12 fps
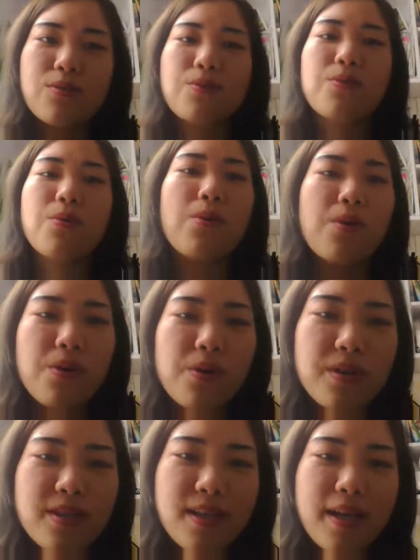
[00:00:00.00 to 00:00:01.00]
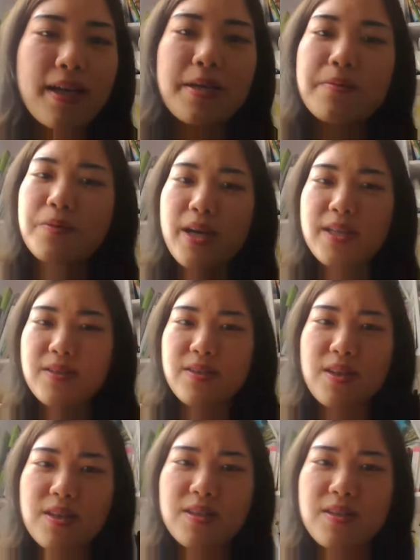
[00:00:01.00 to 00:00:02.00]
words, and
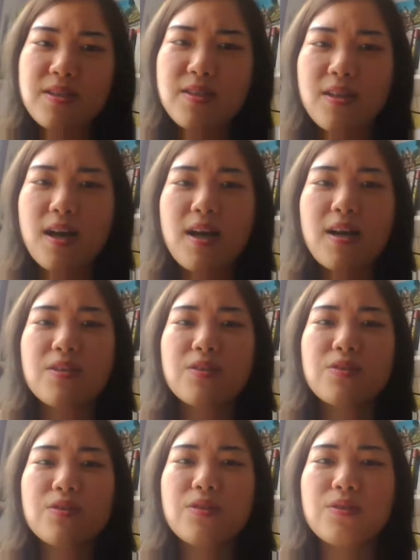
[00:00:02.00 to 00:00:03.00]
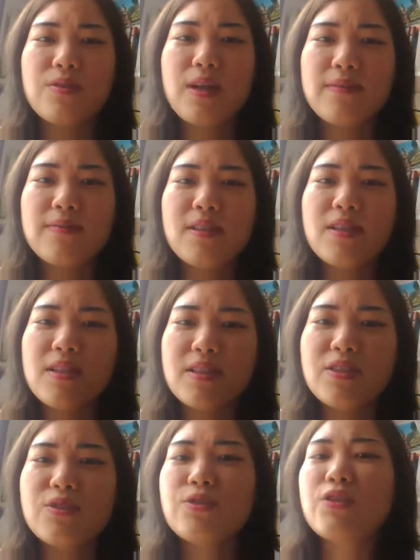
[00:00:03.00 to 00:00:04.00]
expressions that you have
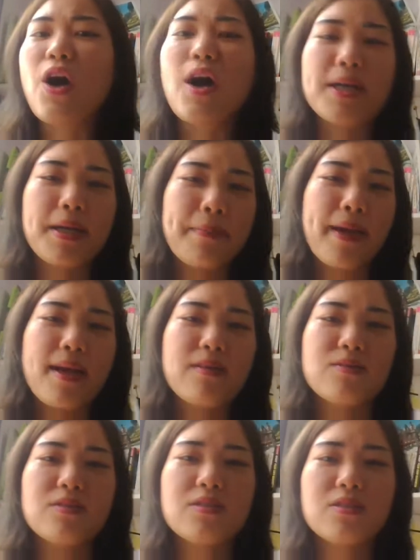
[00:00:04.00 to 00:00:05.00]
learned to talk about